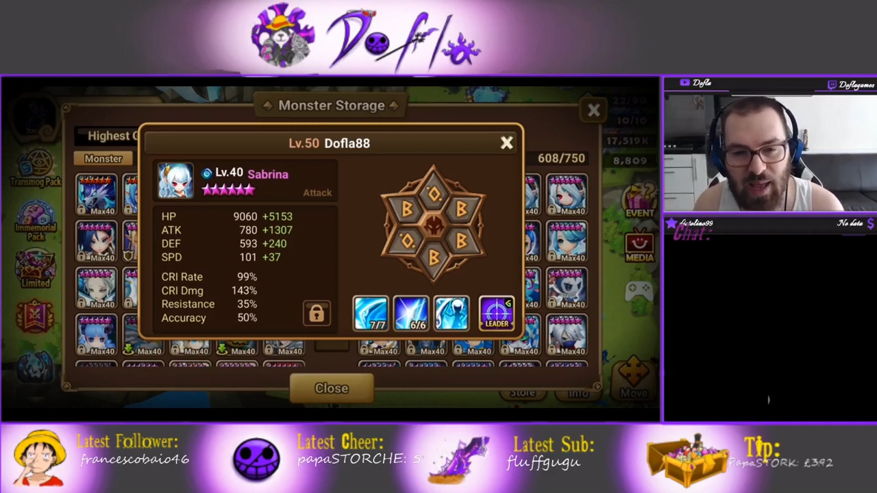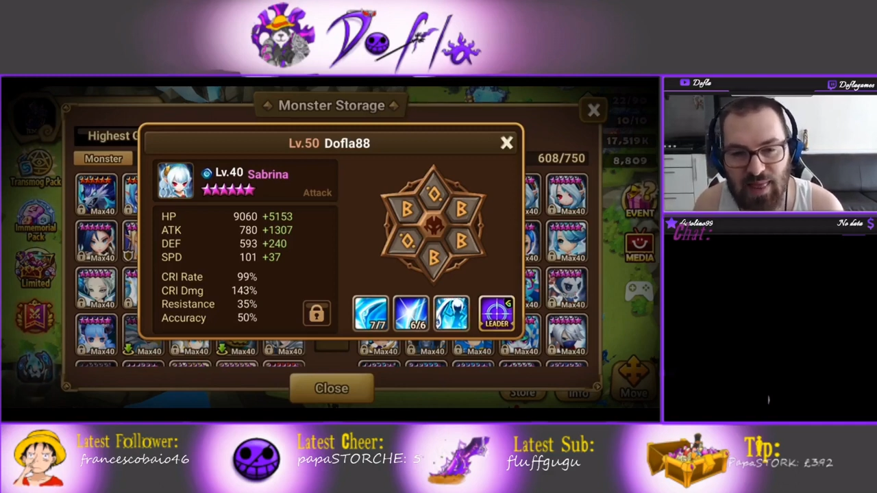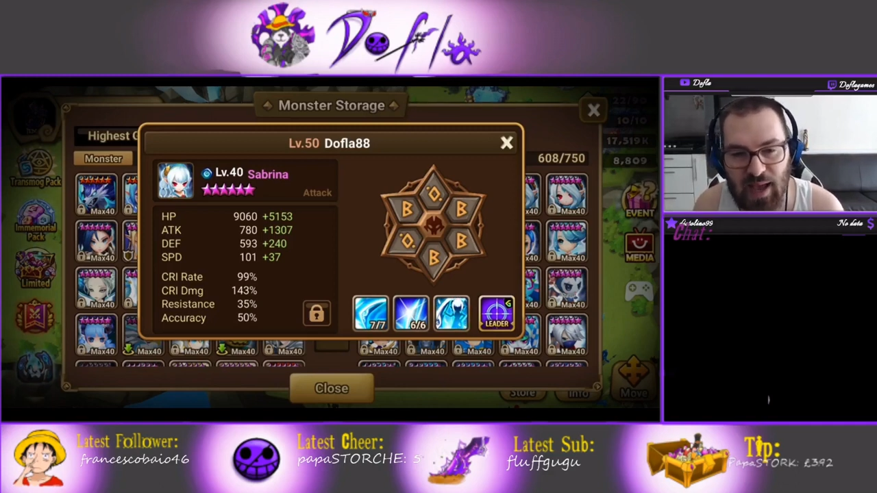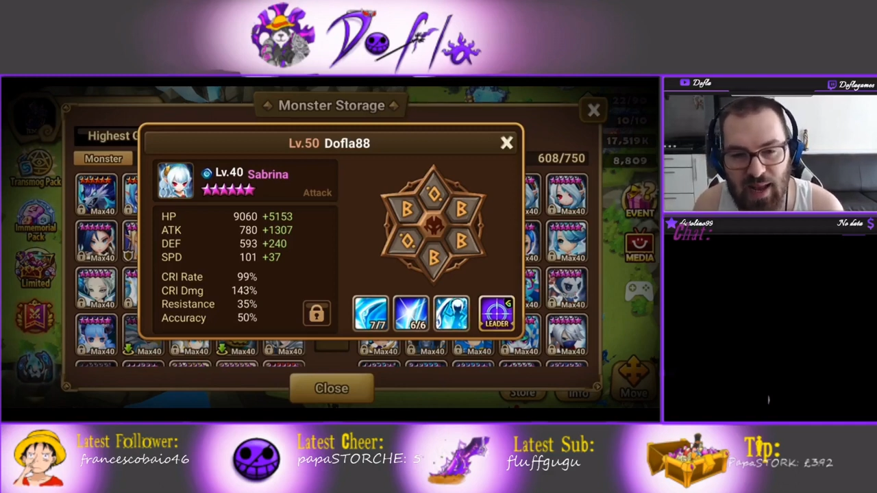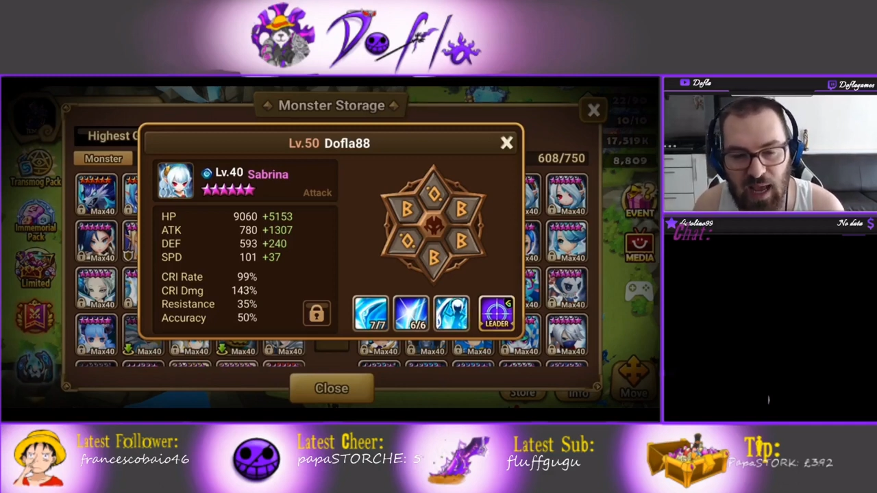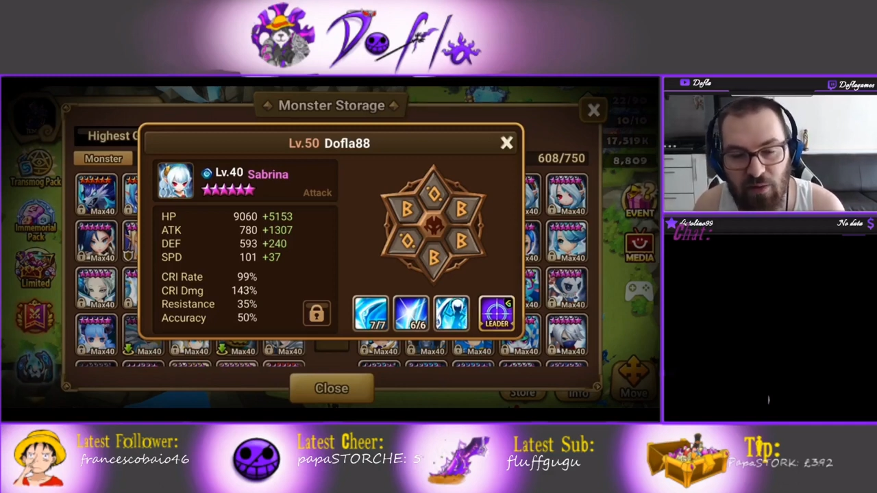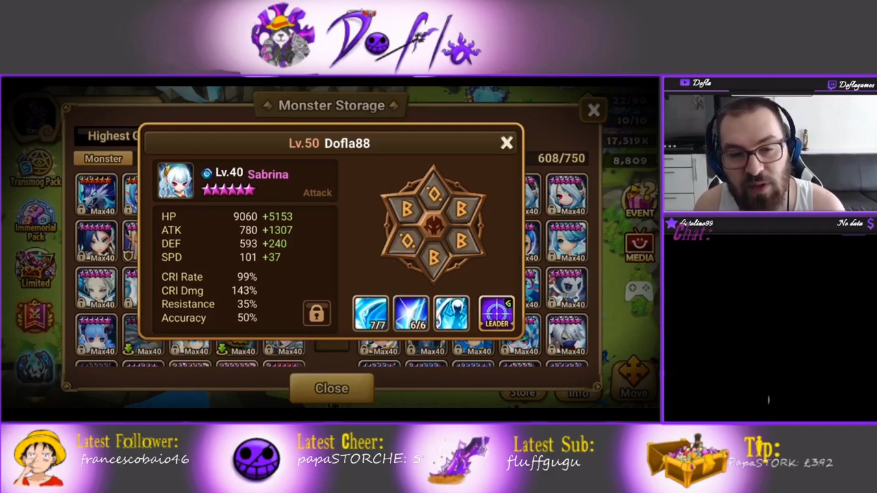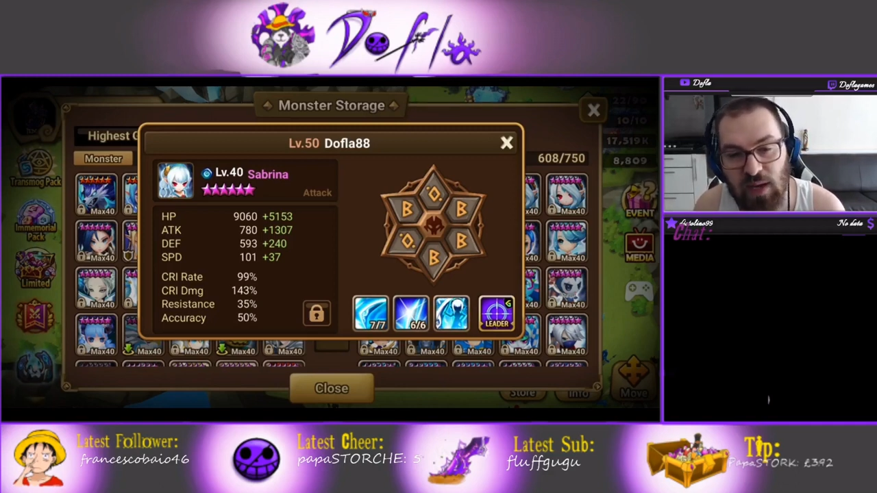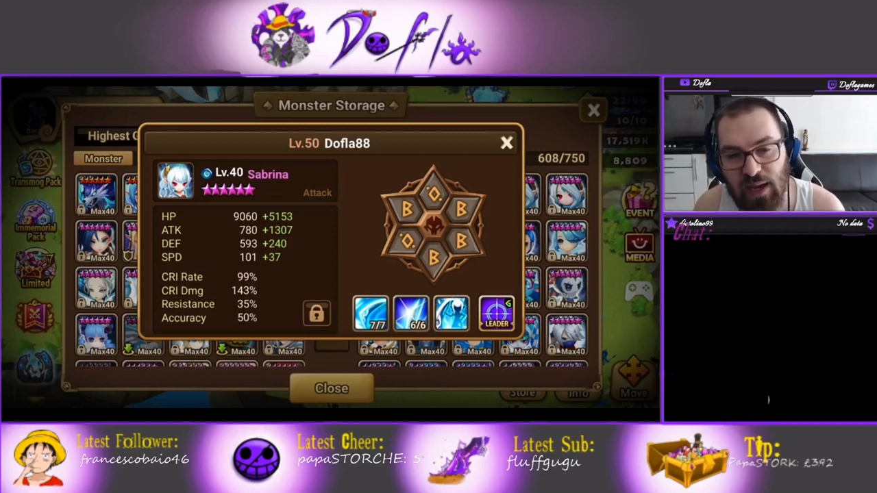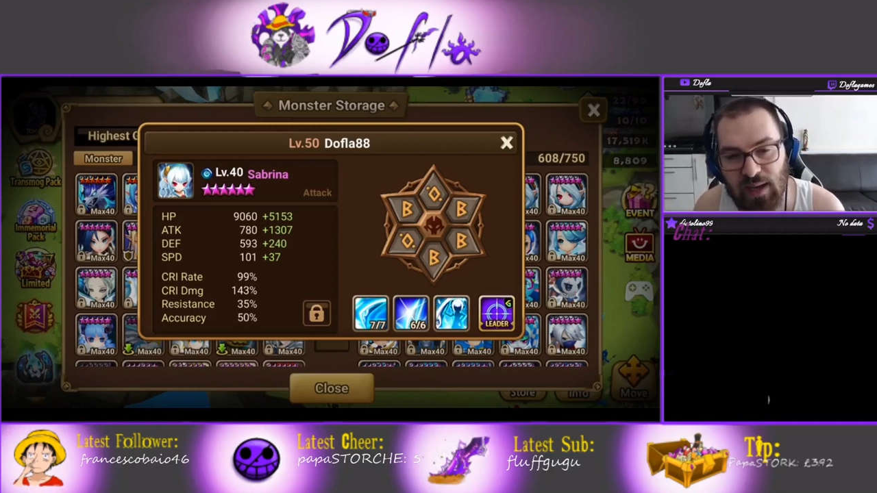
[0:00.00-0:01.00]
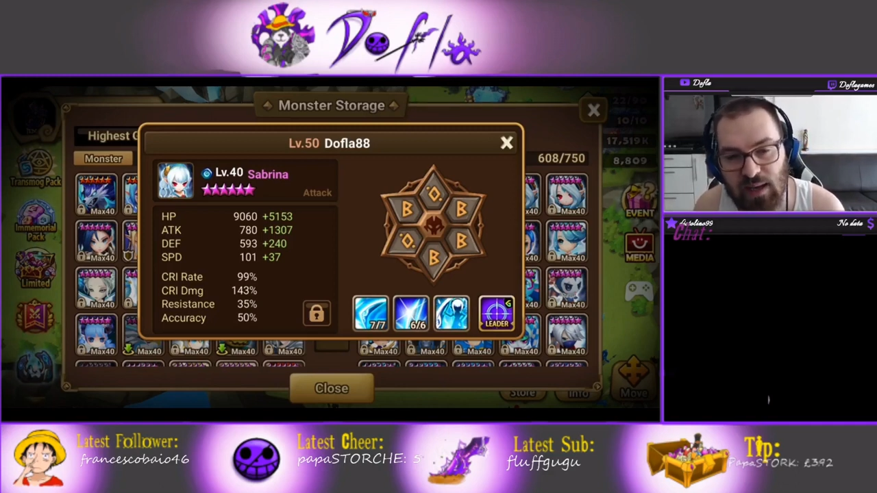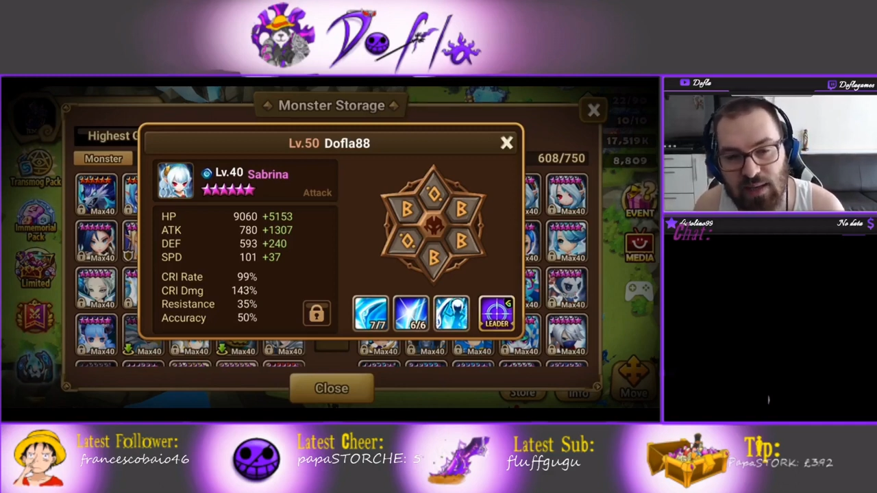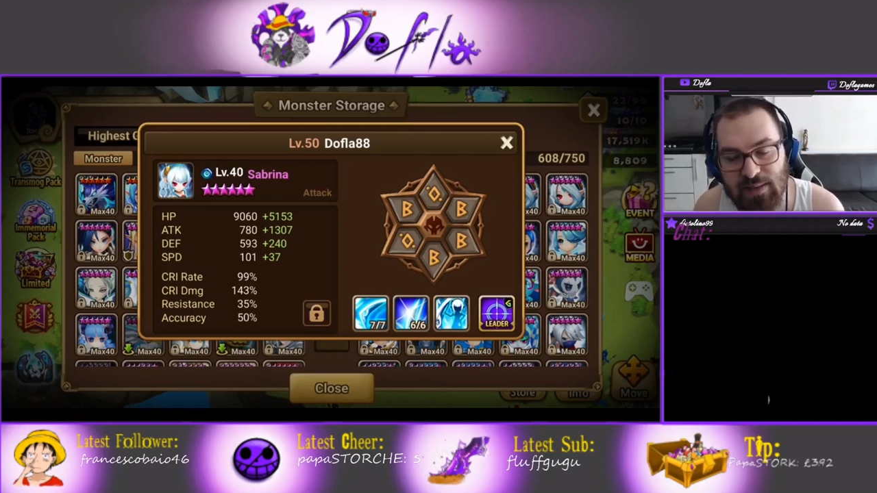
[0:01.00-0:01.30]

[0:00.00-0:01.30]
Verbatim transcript: and then having like